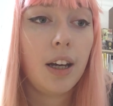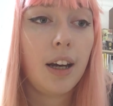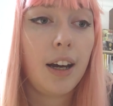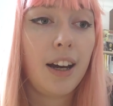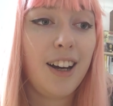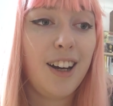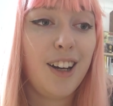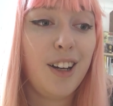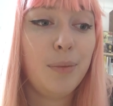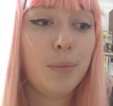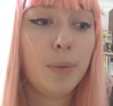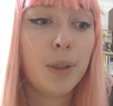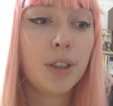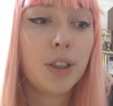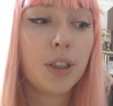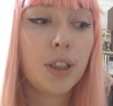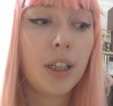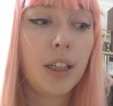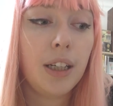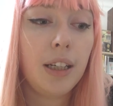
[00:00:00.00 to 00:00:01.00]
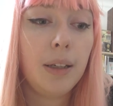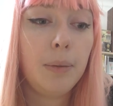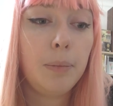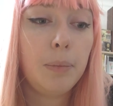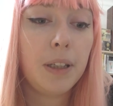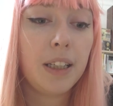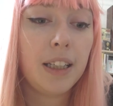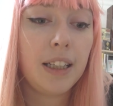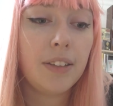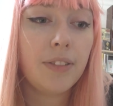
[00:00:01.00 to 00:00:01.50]
Um, she
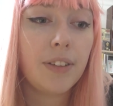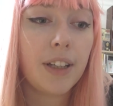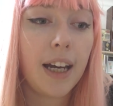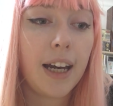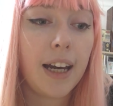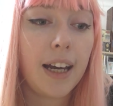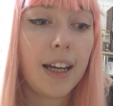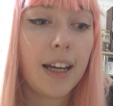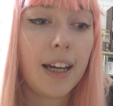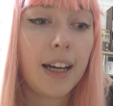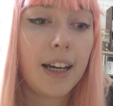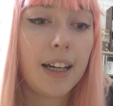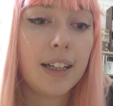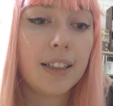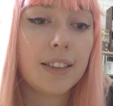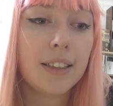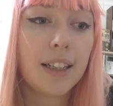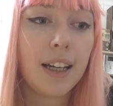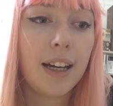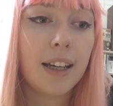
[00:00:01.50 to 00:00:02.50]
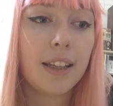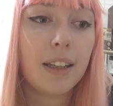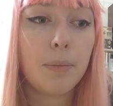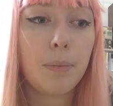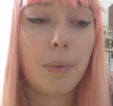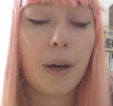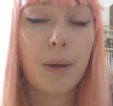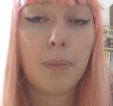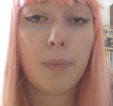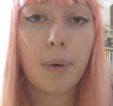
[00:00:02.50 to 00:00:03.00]
believed that I had either
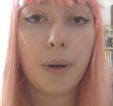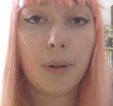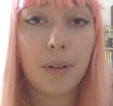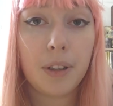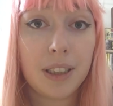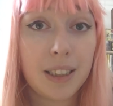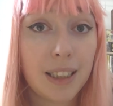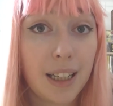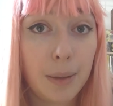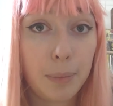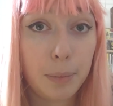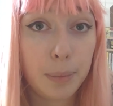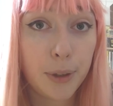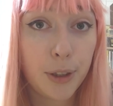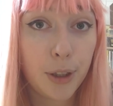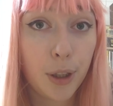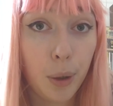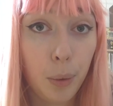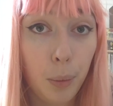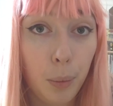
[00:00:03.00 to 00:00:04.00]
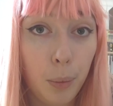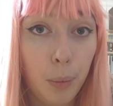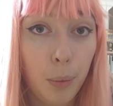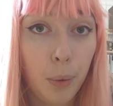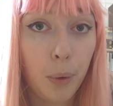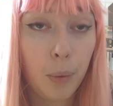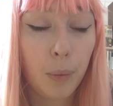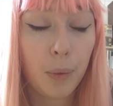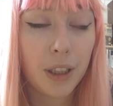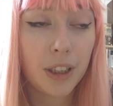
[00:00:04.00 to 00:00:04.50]
bipolar type 2,
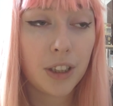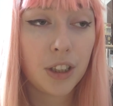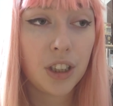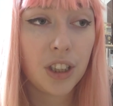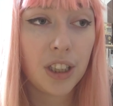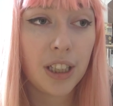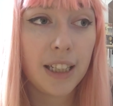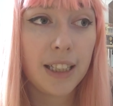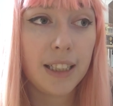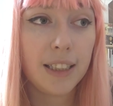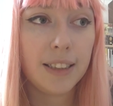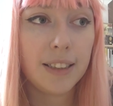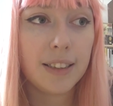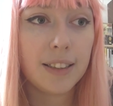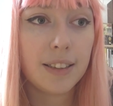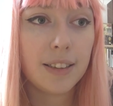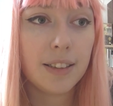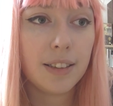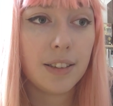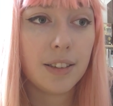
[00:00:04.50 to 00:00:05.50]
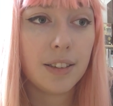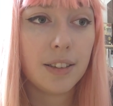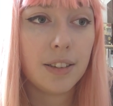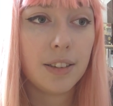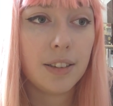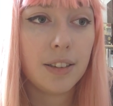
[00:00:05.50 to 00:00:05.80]
which is